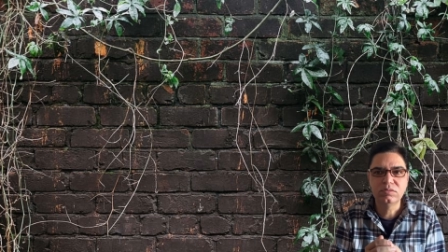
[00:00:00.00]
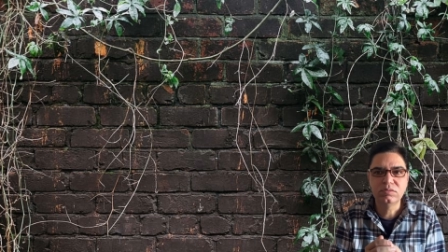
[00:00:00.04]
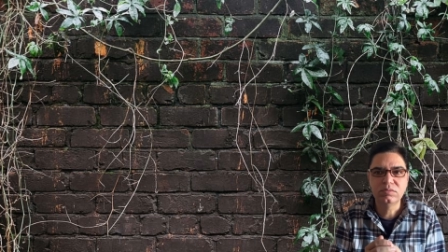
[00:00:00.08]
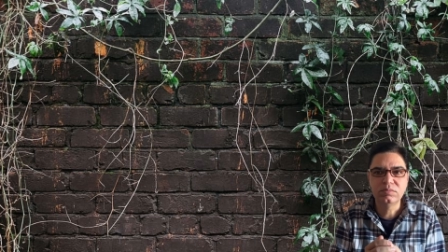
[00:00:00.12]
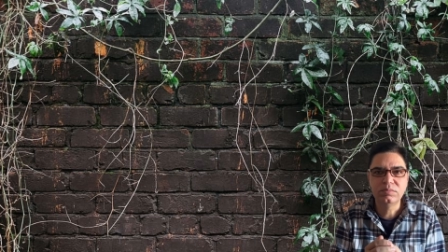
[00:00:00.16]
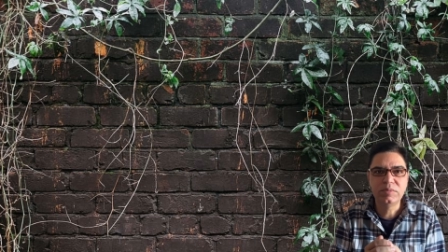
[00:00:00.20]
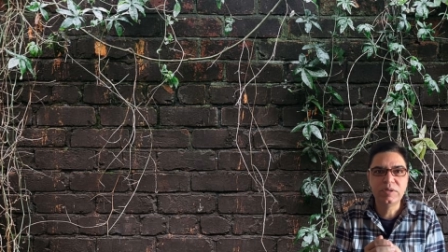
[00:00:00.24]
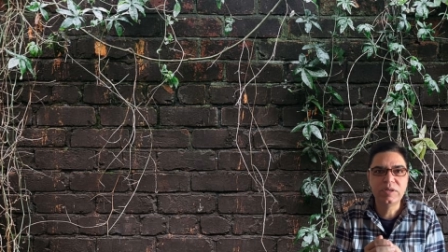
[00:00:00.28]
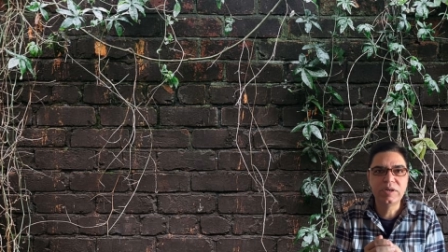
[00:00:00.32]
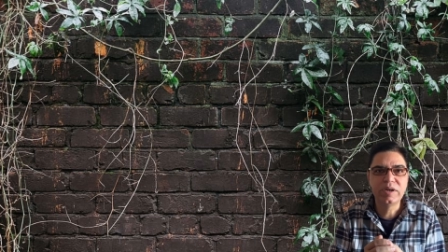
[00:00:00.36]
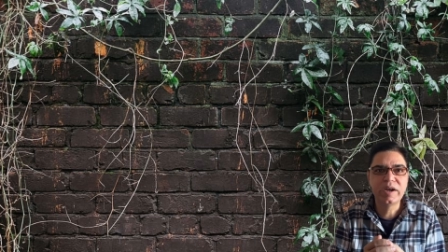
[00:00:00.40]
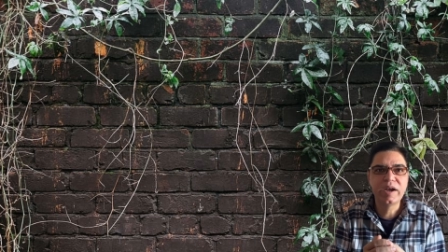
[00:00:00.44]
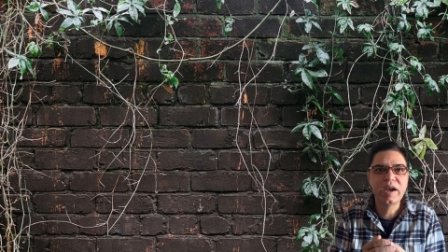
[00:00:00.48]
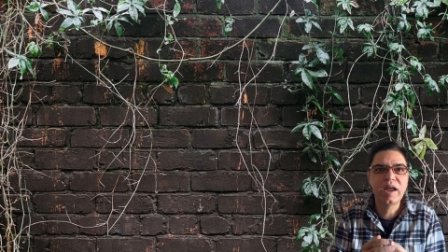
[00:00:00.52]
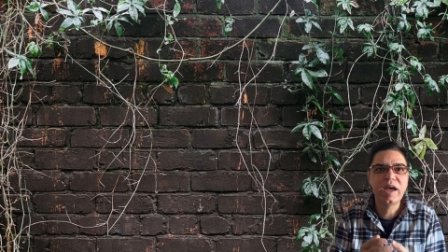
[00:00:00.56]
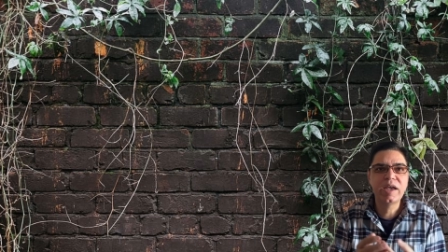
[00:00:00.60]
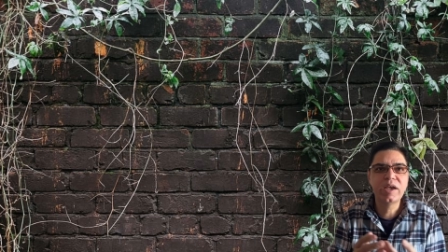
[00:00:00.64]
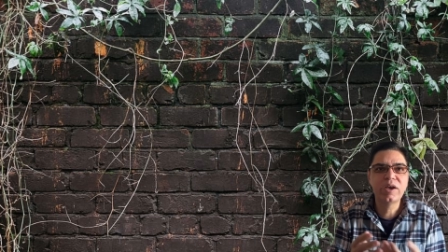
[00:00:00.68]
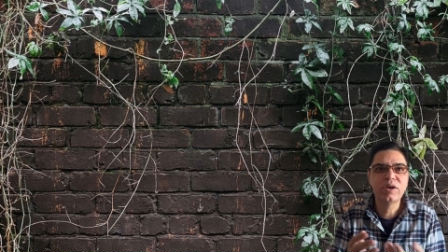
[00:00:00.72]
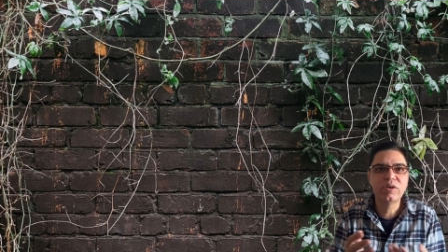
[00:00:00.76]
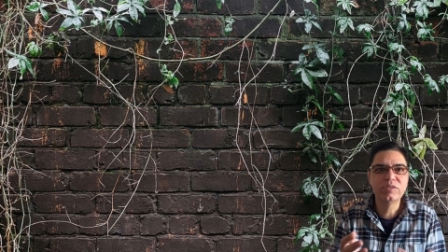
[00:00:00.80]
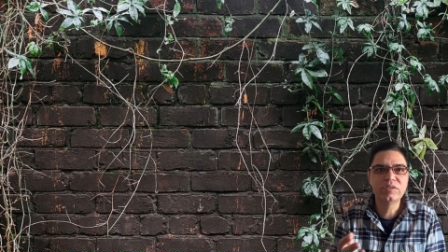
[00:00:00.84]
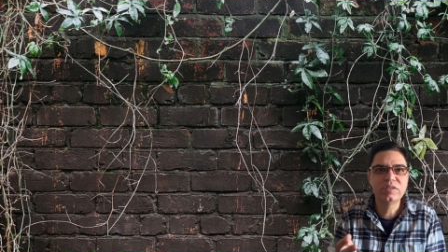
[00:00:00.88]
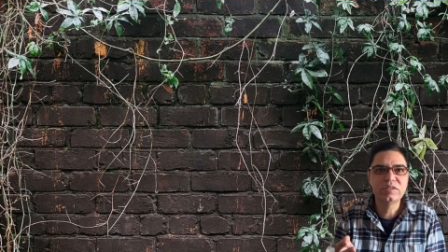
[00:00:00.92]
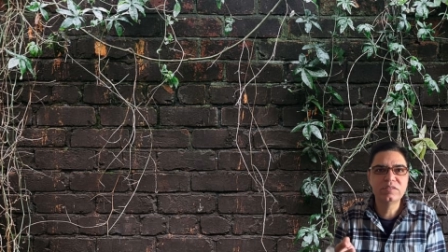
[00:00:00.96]
be
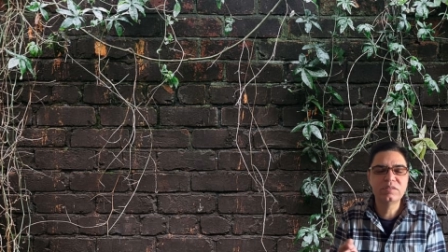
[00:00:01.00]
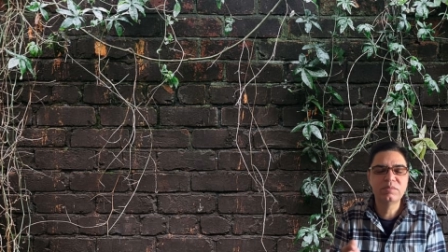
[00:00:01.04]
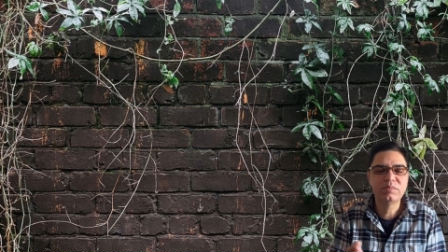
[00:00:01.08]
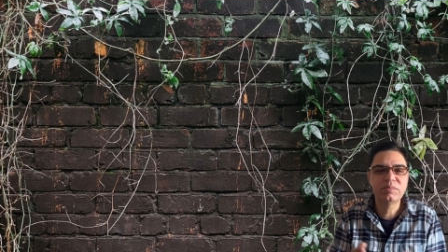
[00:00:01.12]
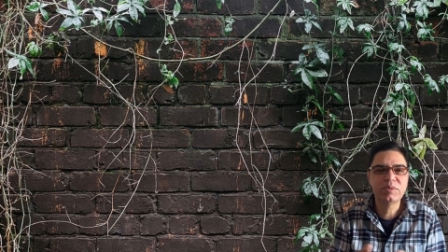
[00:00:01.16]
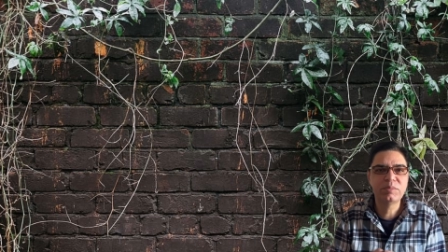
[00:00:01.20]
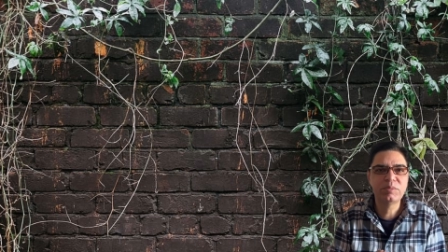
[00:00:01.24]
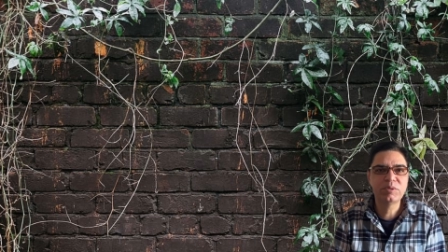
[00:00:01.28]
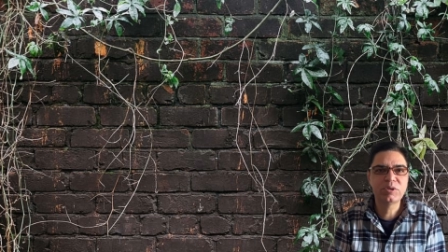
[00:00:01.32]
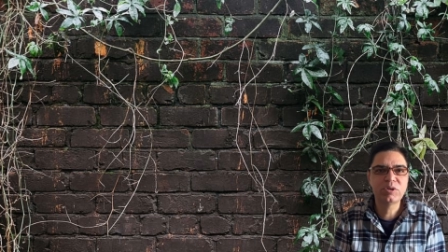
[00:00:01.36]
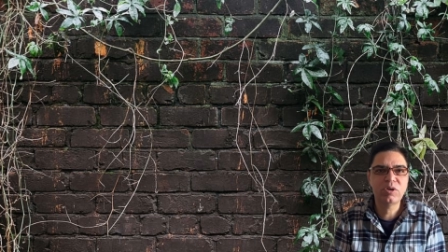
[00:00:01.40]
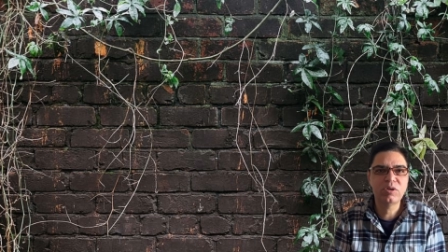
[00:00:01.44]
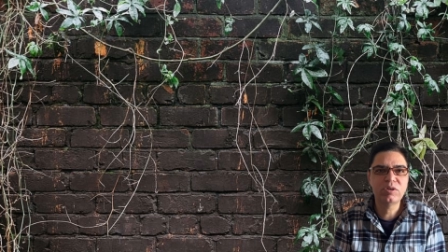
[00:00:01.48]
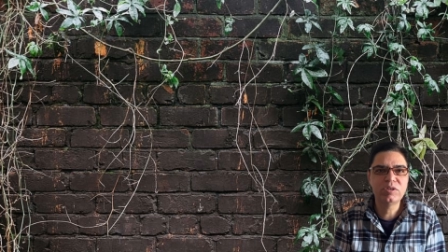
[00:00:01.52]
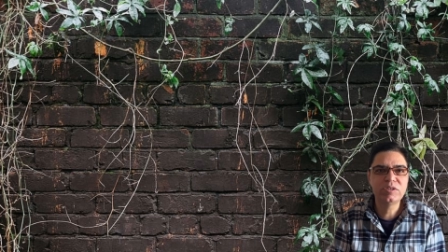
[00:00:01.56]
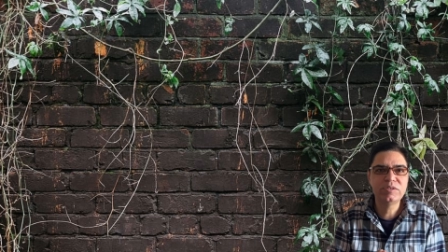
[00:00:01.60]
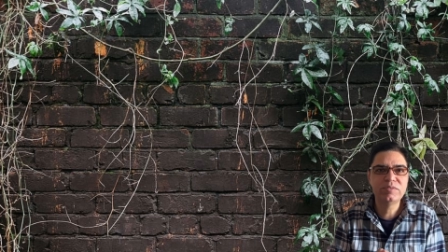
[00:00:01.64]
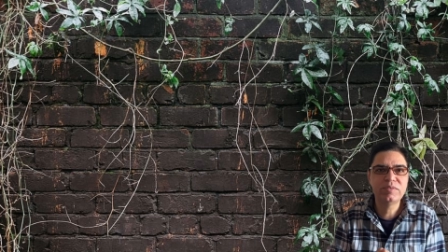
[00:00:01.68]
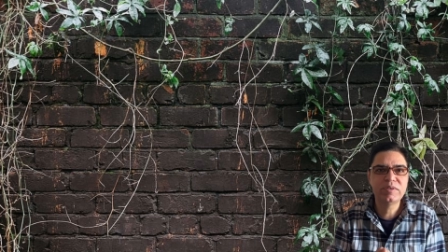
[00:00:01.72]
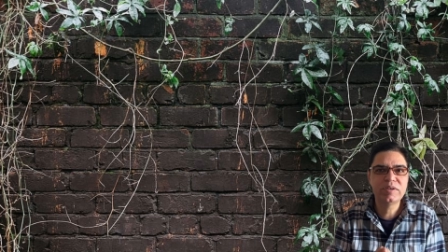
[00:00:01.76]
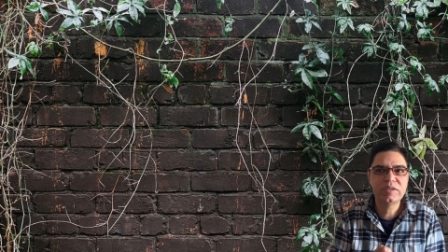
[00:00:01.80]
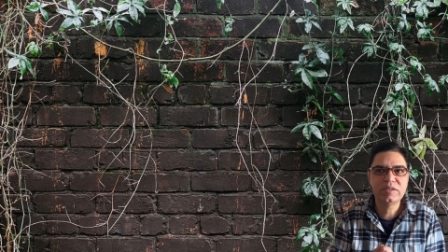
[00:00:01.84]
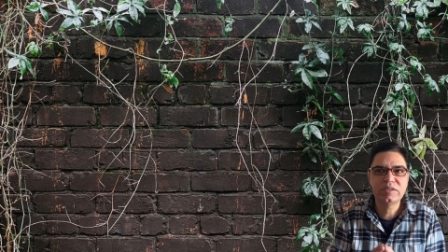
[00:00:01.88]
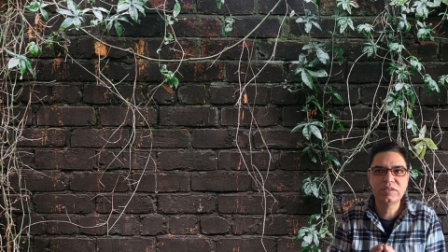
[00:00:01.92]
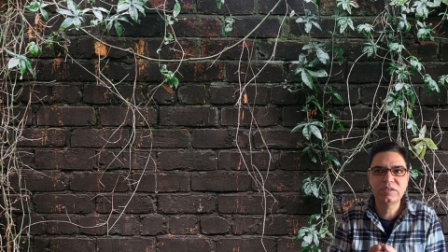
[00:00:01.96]
relying on this symptomatology
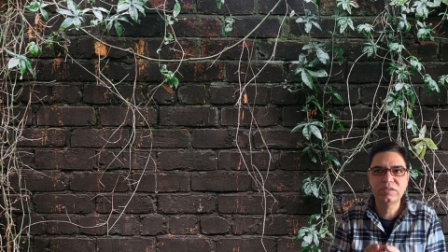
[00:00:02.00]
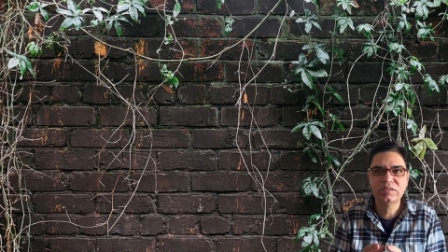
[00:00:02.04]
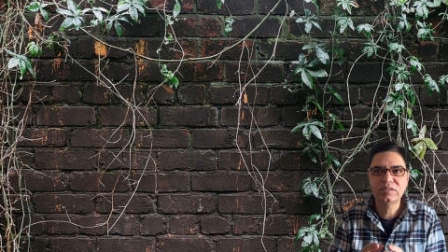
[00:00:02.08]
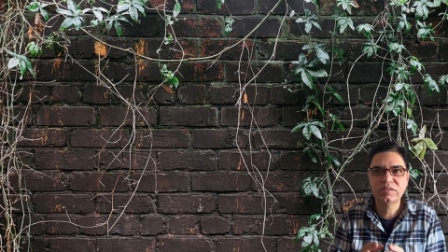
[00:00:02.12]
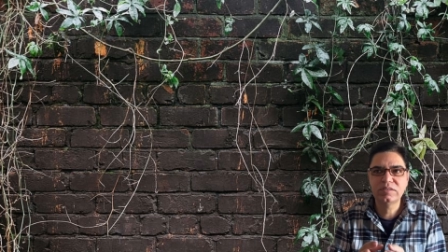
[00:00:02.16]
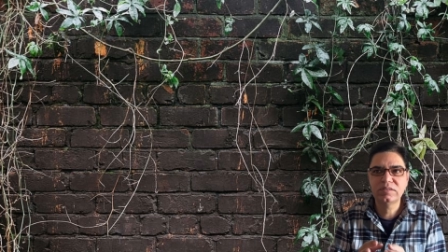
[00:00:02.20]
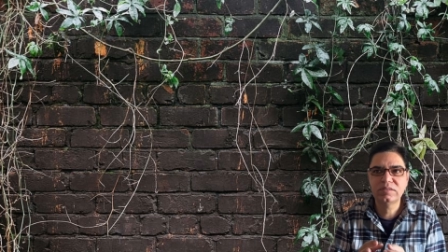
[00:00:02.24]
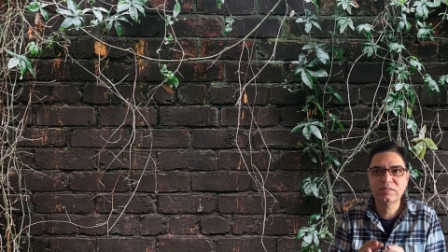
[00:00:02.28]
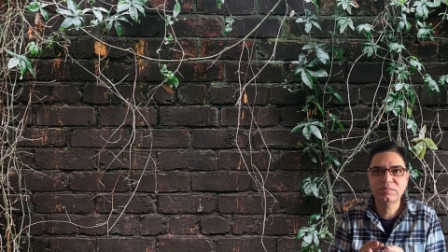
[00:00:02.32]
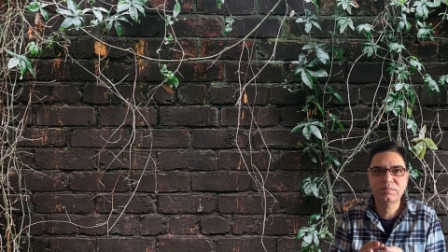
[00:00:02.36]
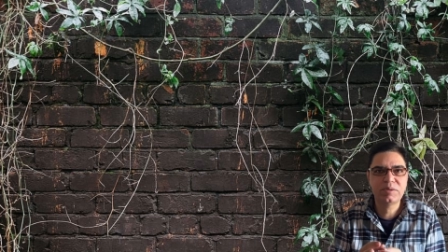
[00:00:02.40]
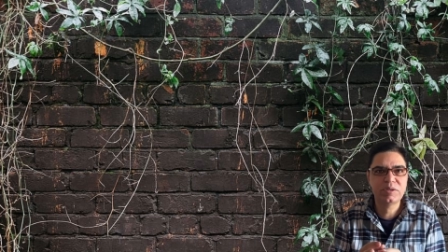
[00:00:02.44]
when it is